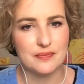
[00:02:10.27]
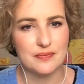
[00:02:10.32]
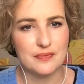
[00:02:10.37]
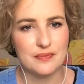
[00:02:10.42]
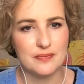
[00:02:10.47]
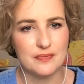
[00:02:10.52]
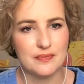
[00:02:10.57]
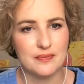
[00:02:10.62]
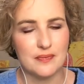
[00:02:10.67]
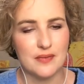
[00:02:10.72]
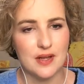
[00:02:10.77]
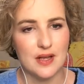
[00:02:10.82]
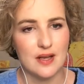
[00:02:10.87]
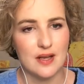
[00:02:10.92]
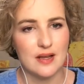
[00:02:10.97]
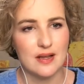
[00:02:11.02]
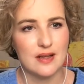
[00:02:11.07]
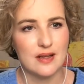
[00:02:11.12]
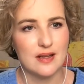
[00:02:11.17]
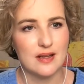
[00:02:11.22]

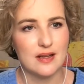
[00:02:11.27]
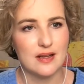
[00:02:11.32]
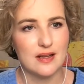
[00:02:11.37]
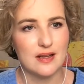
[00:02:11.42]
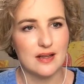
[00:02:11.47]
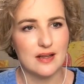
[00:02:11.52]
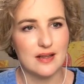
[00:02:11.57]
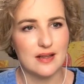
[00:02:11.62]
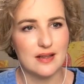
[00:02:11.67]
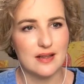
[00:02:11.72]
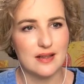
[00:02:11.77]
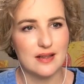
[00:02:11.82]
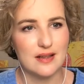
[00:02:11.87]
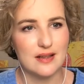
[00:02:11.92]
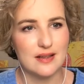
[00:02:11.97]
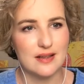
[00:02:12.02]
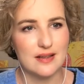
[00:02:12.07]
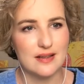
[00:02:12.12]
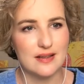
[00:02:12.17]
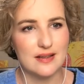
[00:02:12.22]

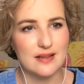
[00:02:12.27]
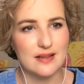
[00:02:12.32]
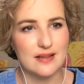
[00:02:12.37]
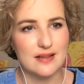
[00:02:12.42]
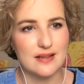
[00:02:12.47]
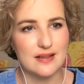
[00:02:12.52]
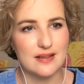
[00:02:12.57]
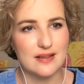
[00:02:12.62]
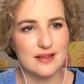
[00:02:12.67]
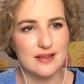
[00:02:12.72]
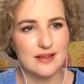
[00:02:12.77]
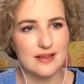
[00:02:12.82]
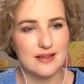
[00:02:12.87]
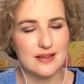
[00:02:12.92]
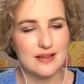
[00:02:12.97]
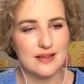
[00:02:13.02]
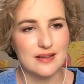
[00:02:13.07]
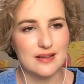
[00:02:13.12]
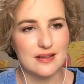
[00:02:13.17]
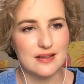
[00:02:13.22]

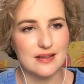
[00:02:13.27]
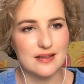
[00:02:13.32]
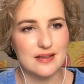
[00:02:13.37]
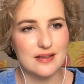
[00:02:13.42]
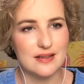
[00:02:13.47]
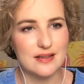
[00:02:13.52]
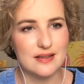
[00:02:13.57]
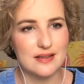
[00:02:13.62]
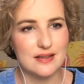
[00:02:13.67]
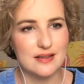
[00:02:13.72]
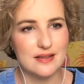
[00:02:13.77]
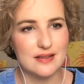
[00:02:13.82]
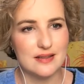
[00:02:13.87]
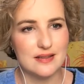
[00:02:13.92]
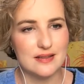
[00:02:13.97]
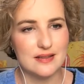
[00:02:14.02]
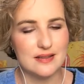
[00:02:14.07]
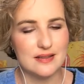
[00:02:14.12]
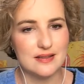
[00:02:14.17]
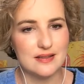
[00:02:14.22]

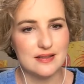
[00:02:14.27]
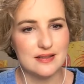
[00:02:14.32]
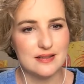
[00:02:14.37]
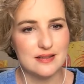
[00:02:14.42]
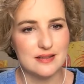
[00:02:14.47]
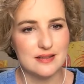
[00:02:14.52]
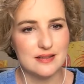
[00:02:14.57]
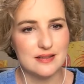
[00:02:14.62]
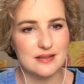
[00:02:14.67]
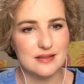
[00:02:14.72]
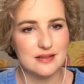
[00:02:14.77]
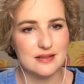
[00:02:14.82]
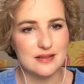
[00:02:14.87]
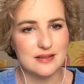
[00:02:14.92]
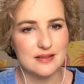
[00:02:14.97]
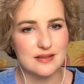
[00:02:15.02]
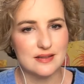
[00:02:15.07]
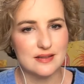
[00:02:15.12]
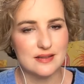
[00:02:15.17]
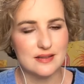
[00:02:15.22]

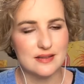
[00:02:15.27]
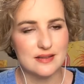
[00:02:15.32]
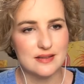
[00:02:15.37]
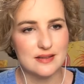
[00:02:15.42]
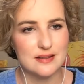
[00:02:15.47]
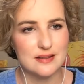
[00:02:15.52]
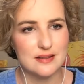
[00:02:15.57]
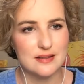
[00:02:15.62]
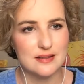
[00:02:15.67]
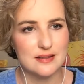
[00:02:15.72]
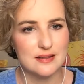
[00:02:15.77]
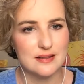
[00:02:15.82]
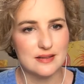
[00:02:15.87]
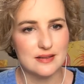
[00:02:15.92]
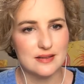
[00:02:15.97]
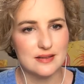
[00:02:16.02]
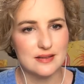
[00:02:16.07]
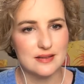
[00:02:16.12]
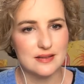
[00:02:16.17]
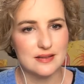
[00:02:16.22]
[no speech]